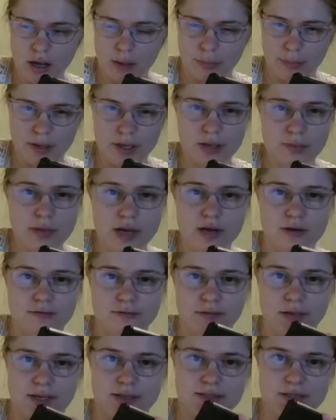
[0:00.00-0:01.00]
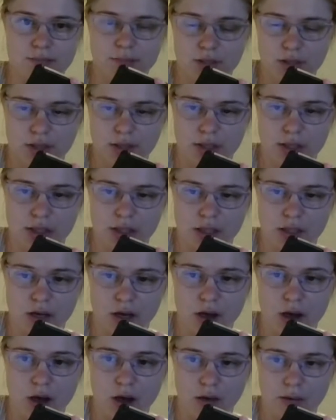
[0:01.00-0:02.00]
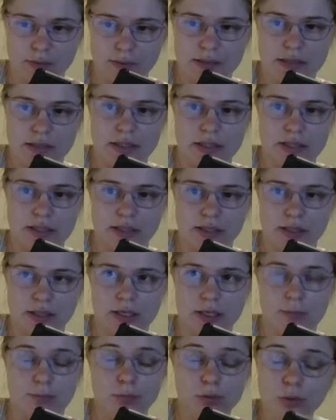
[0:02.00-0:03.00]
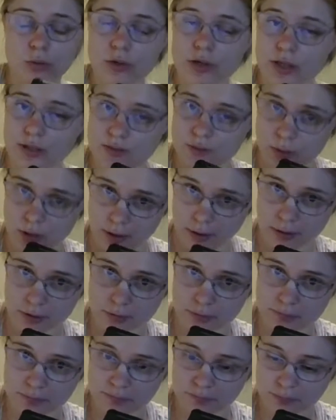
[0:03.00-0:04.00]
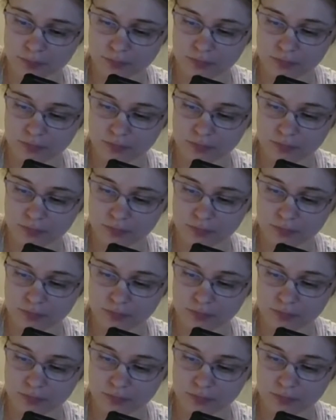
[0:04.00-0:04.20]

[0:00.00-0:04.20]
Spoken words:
a big amount of flexibility on the employee's part,